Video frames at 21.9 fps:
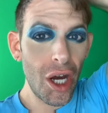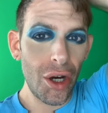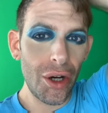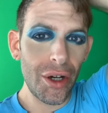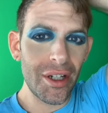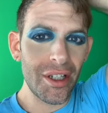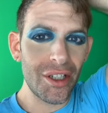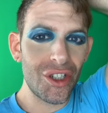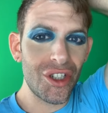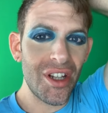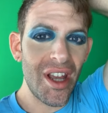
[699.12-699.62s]
A
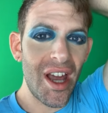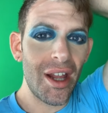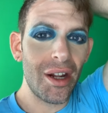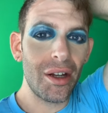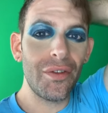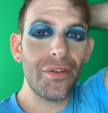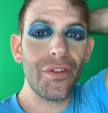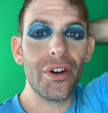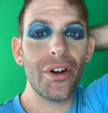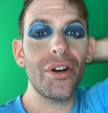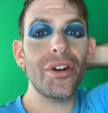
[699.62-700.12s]
hooded shadow
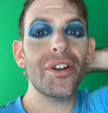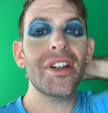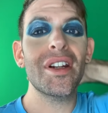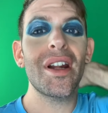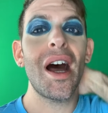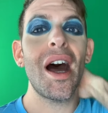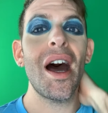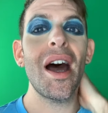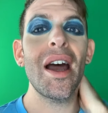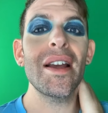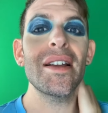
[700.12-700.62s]
for hooded
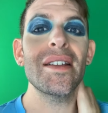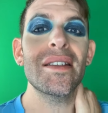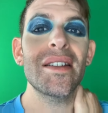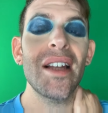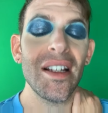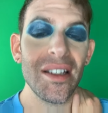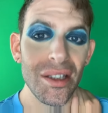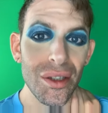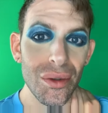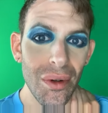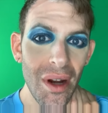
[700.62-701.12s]
eyes.
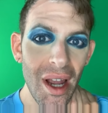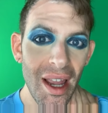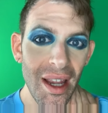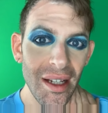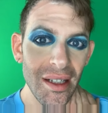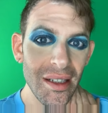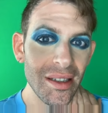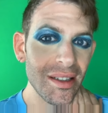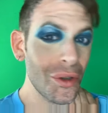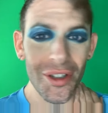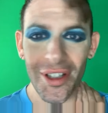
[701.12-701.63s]
That's
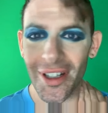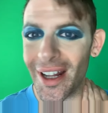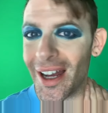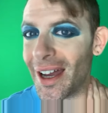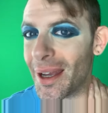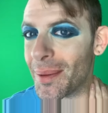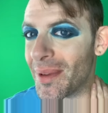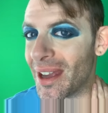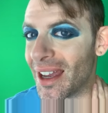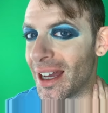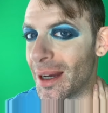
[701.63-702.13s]
right. Hooded
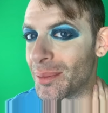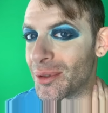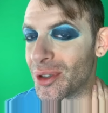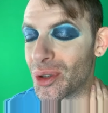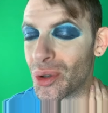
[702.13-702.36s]
eye makeup